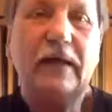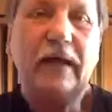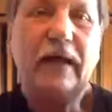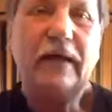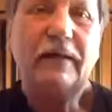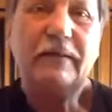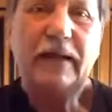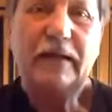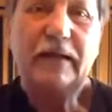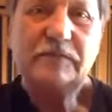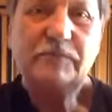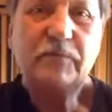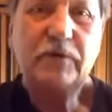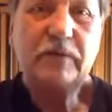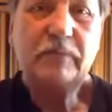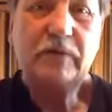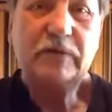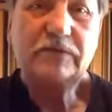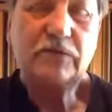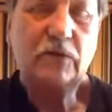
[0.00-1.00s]
and that's pretty
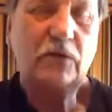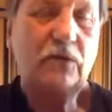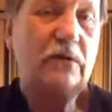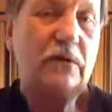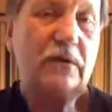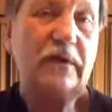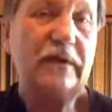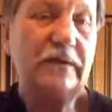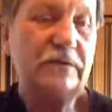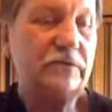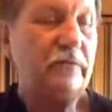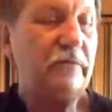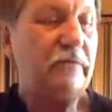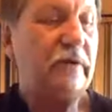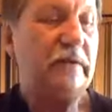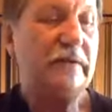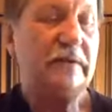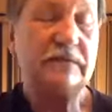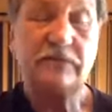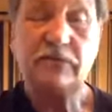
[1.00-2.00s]
much the whole thing. So we
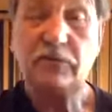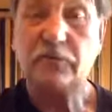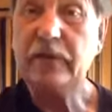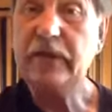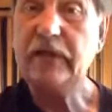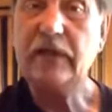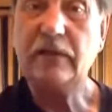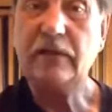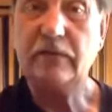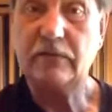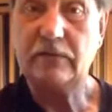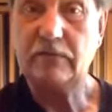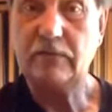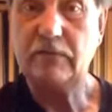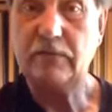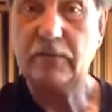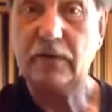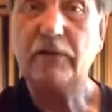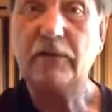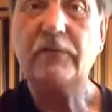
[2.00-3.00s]
got these three,
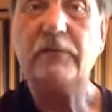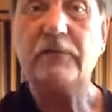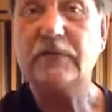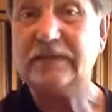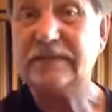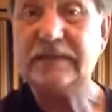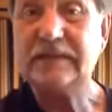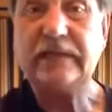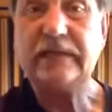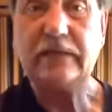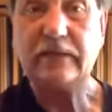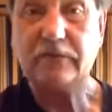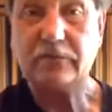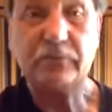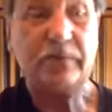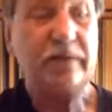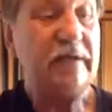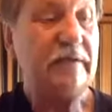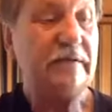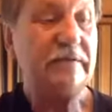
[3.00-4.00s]
other than D,
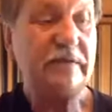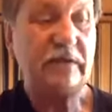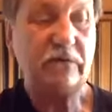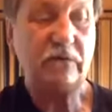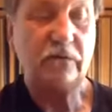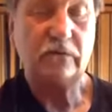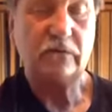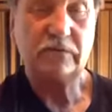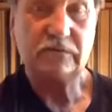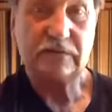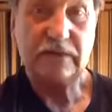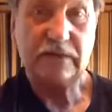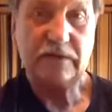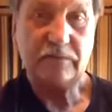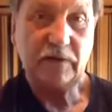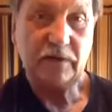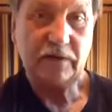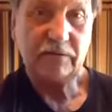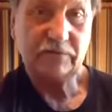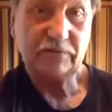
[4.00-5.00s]
three easy chords: the E
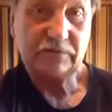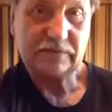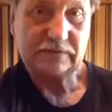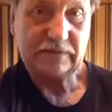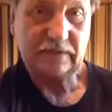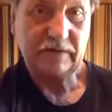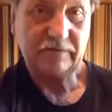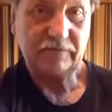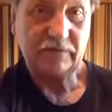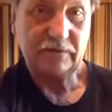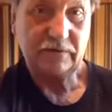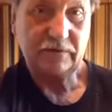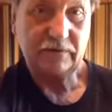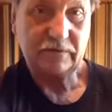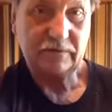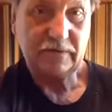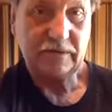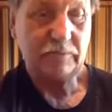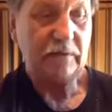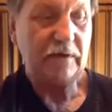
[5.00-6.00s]
minor
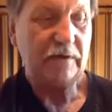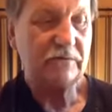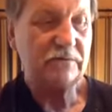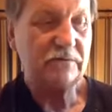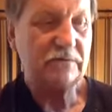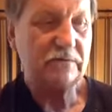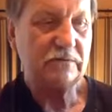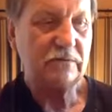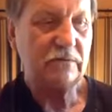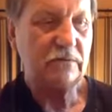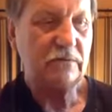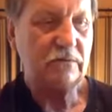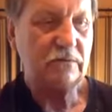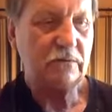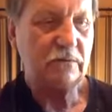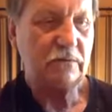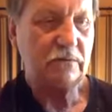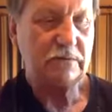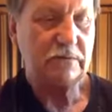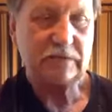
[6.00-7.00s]
7, the E minor
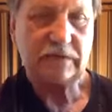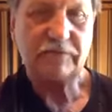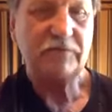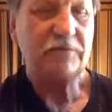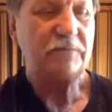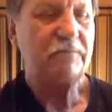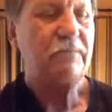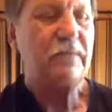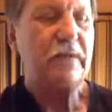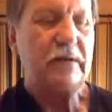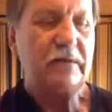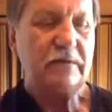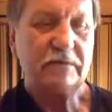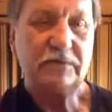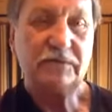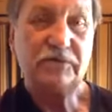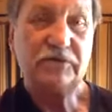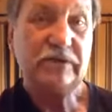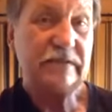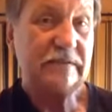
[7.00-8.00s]
7, the
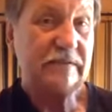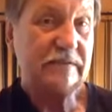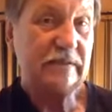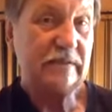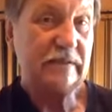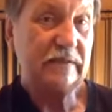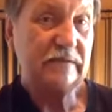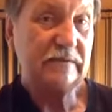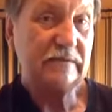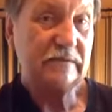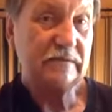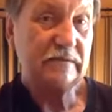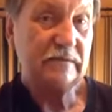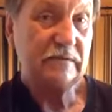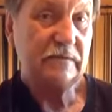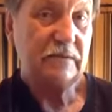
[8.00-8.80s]
G6,